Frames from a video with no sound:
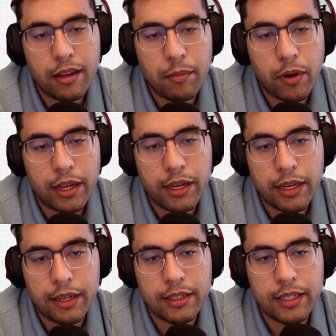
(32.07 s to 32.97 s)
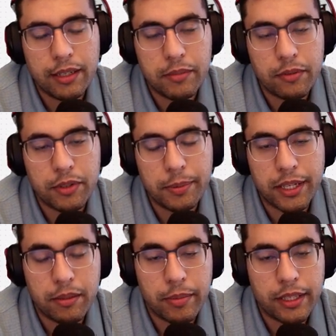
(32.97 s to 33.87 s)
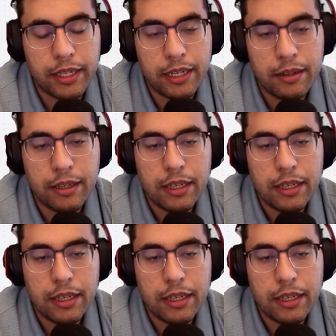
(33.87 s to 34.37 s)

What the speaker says: marketing team's responsibility,